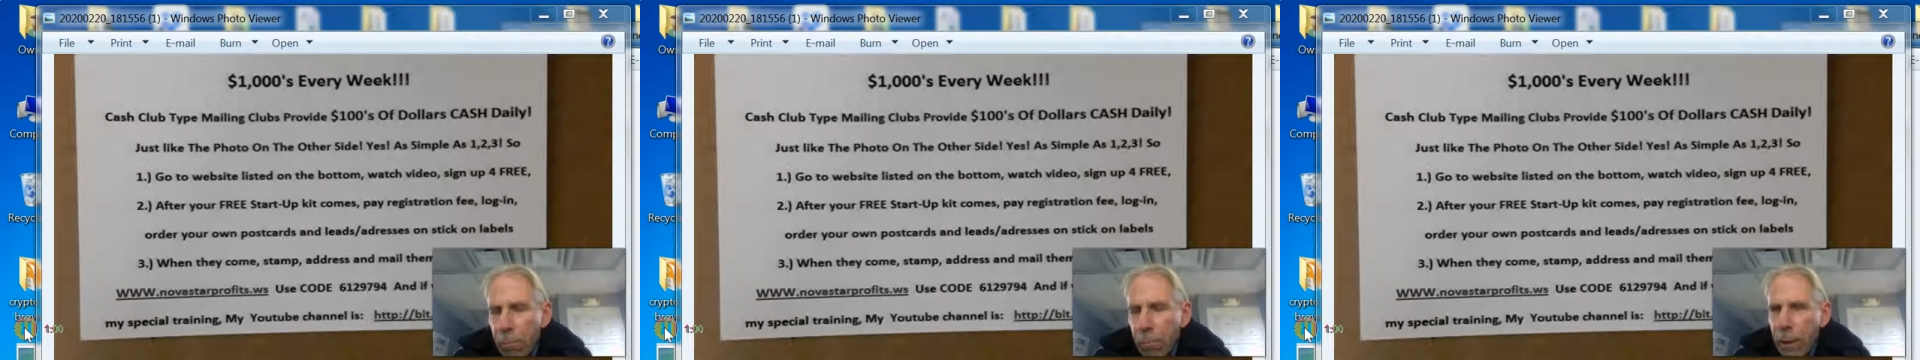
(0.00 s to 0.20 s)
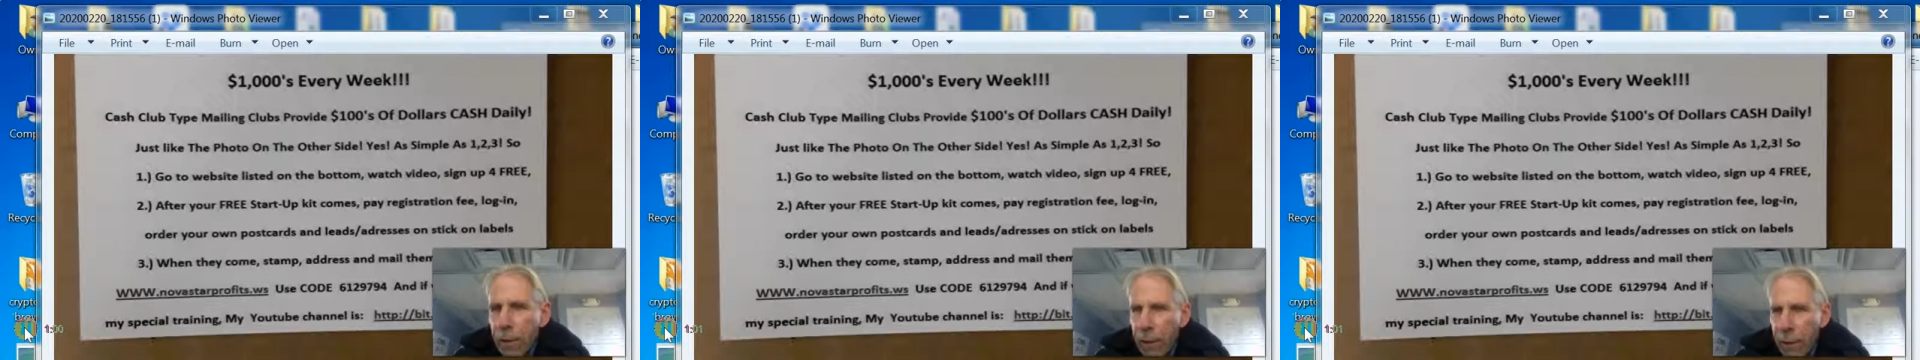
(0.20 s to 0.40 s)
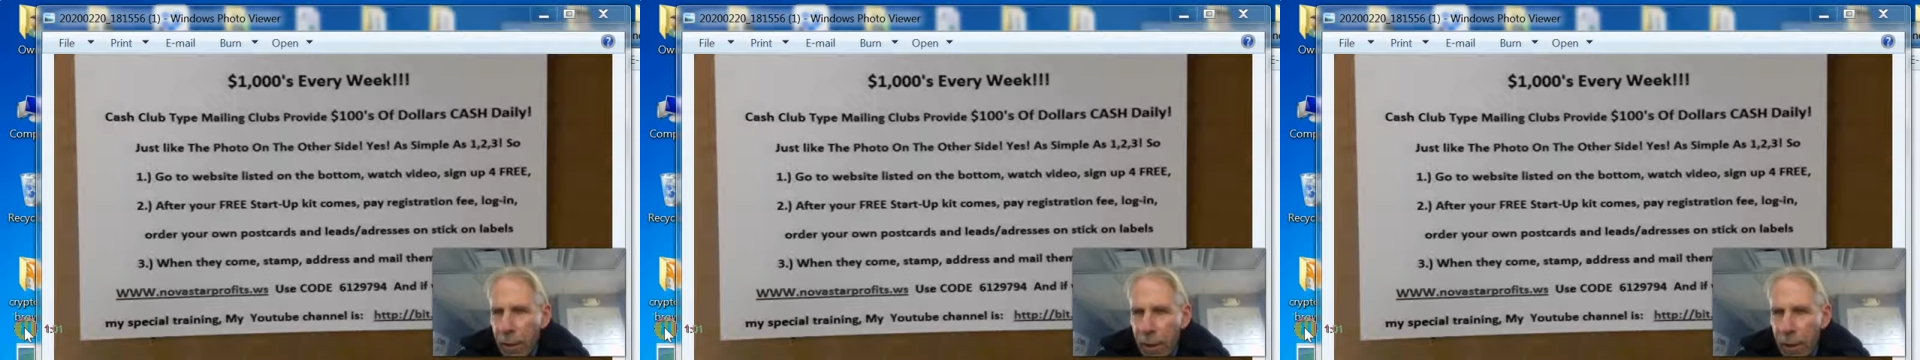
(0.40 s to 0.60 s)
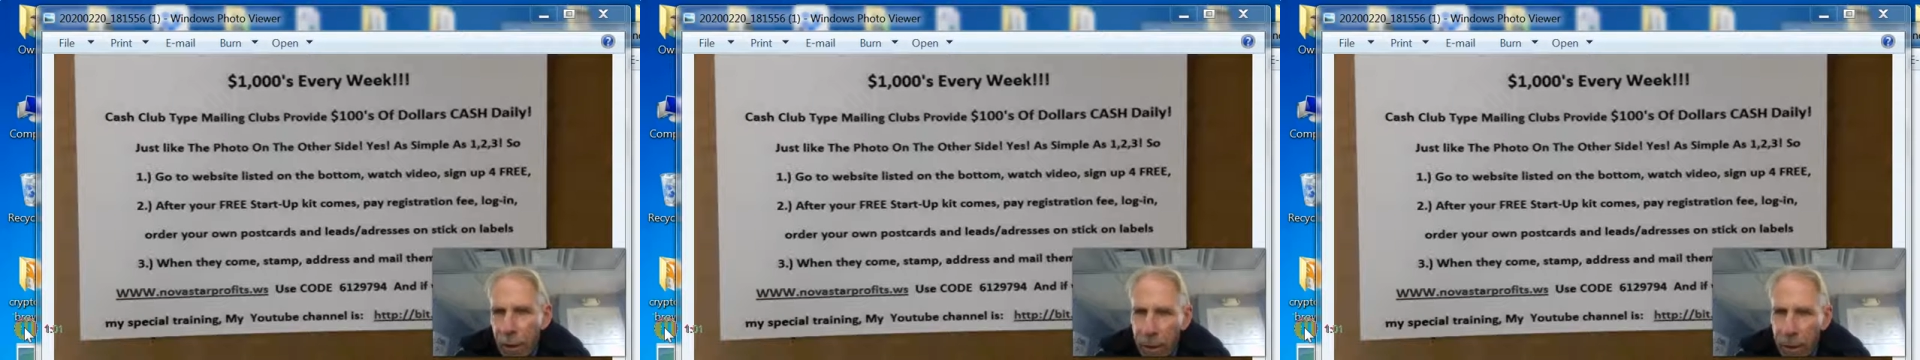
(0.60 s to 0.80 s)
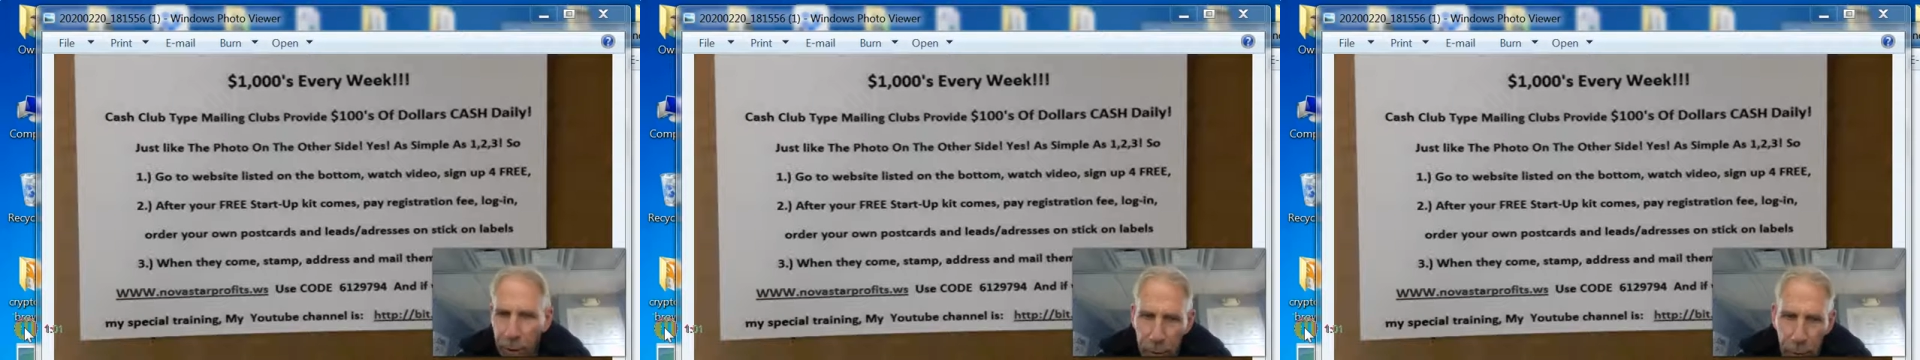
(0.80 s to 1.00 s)
miss any of
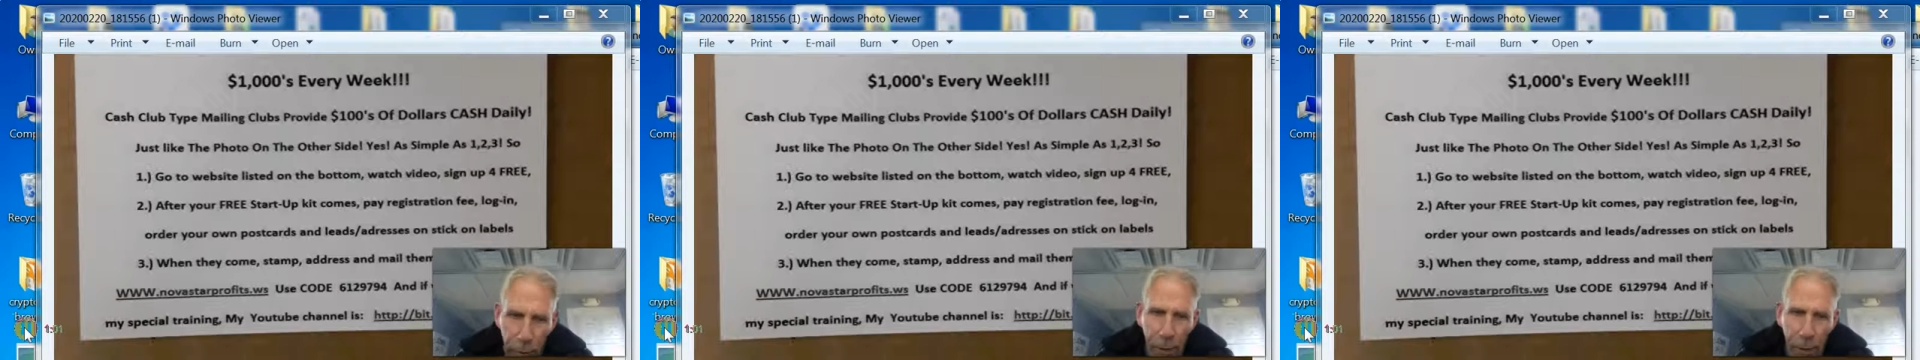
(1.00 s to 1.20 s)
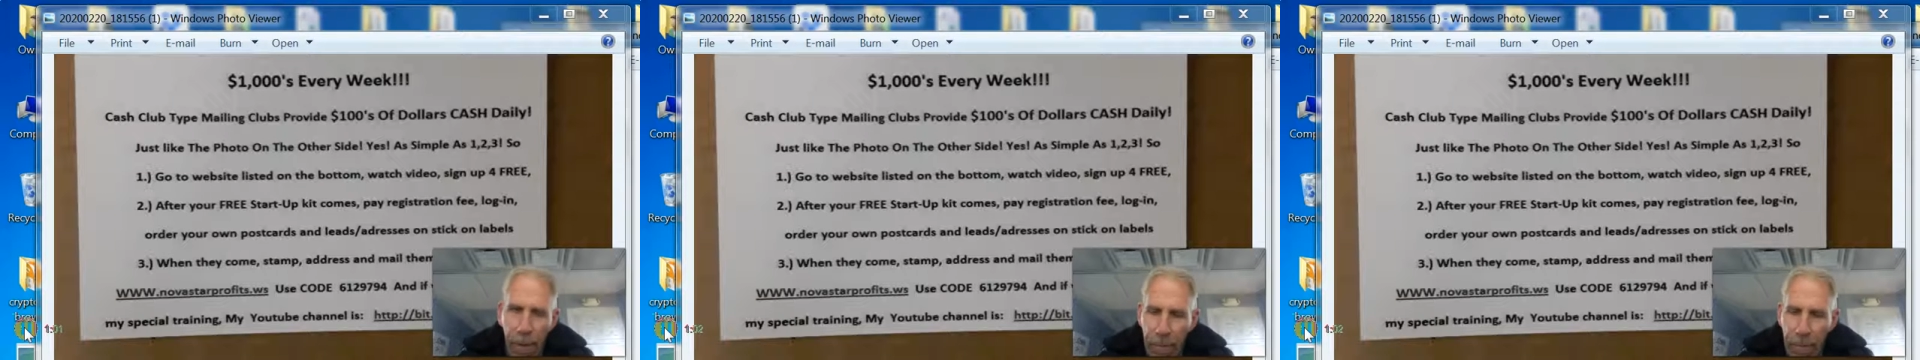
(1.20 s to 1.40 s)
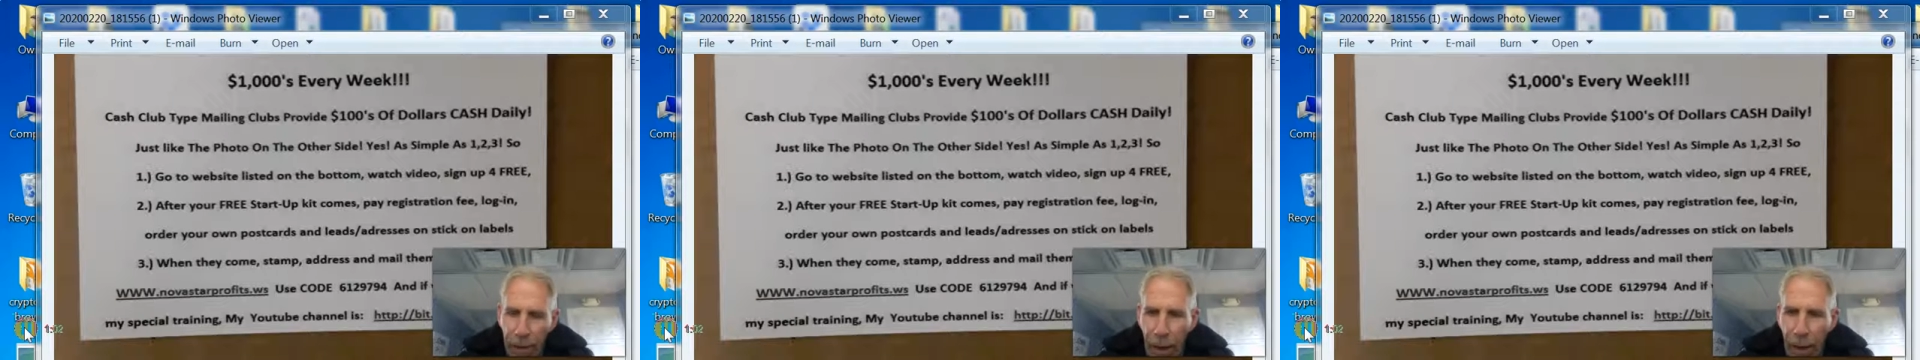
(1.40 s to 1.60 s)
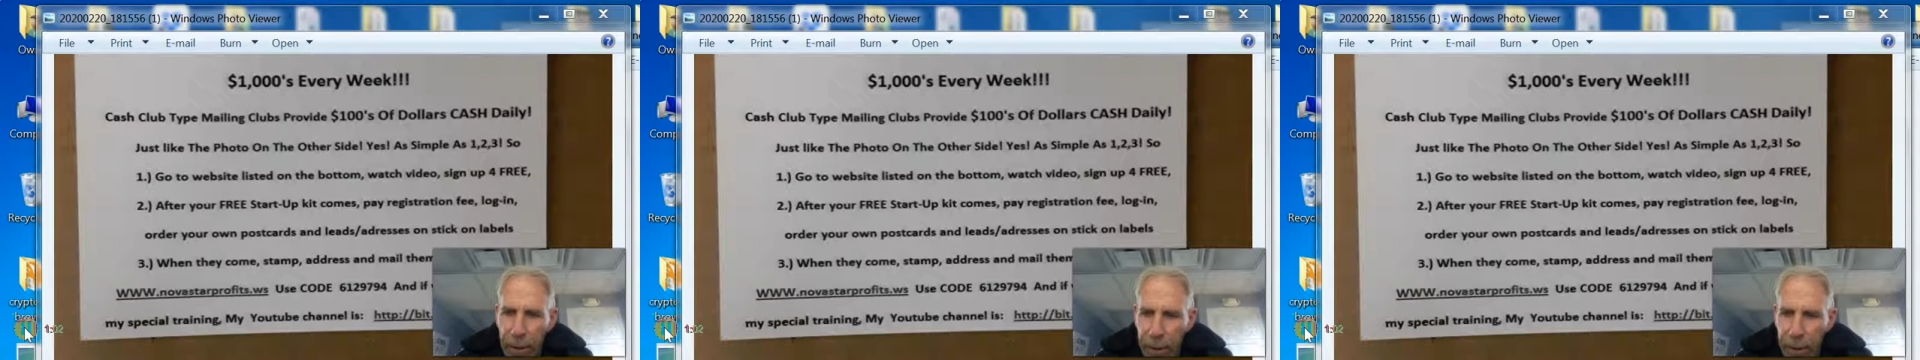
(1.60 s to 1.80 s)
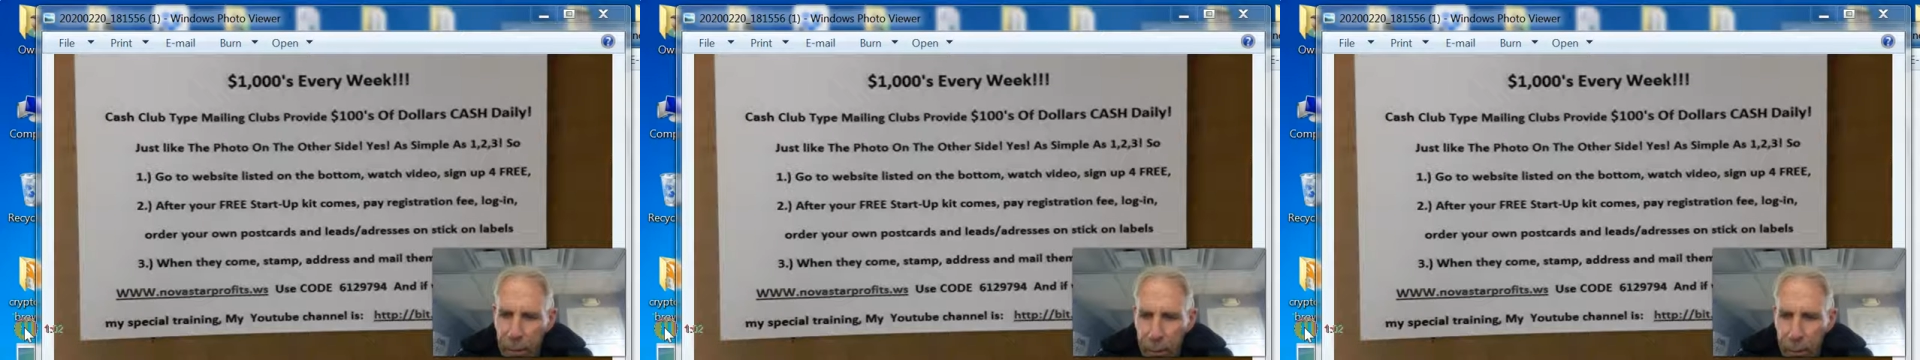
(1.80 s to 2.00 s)
these. I
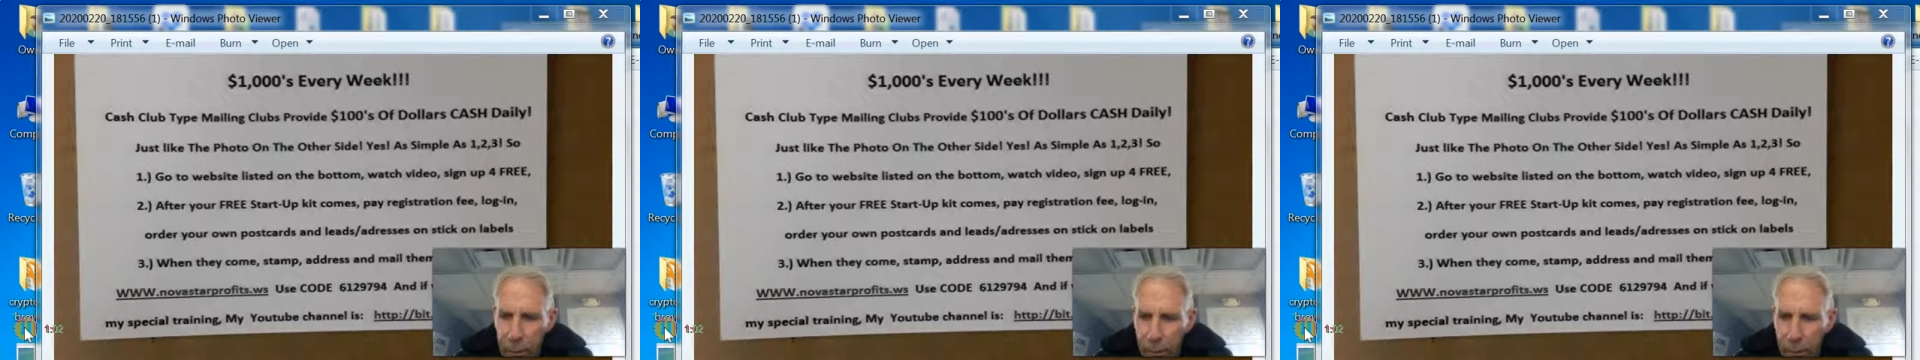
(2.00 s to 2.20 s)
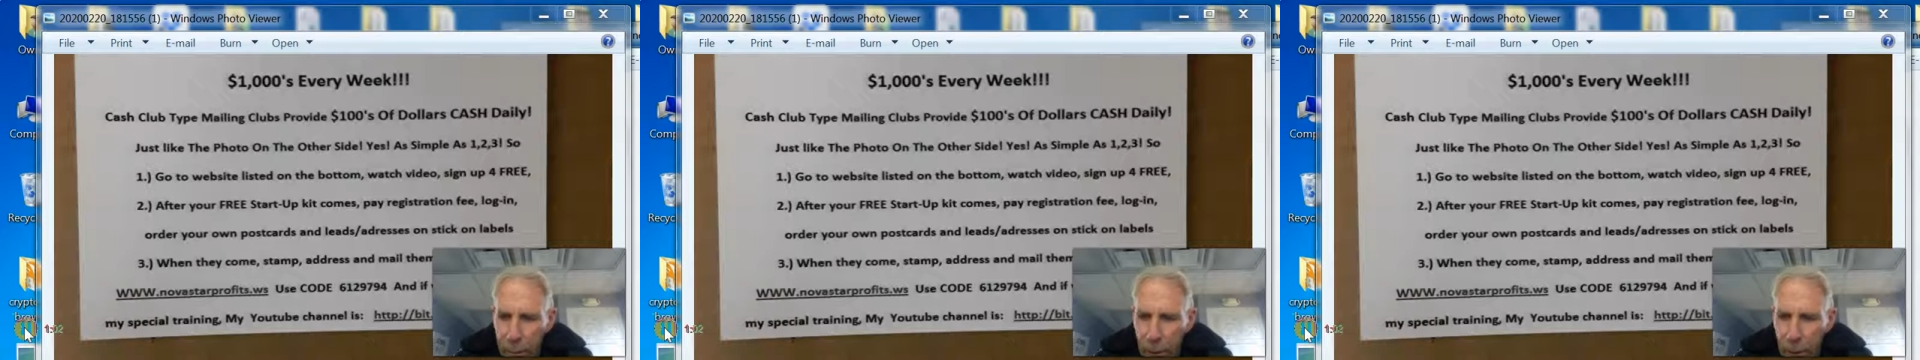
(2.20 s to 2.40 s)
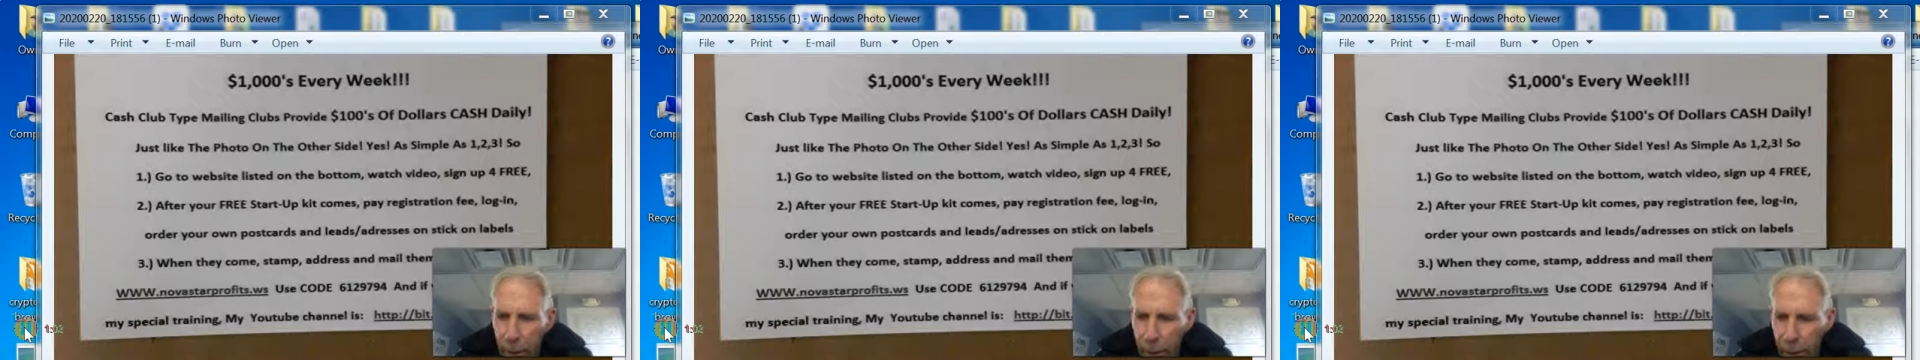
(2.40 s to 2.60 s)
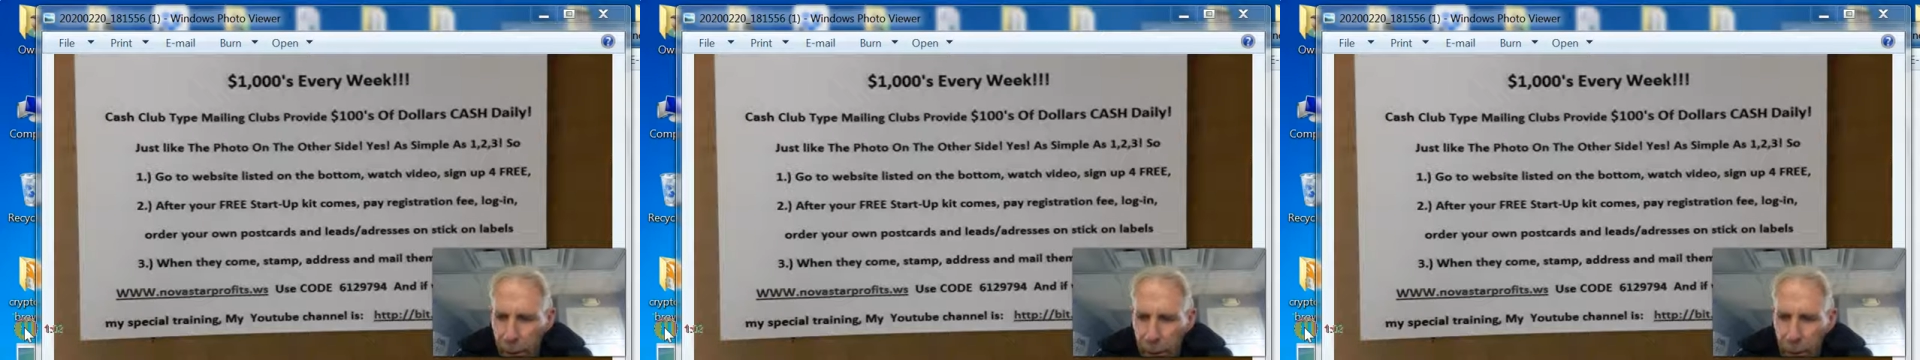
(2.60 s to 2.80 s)
do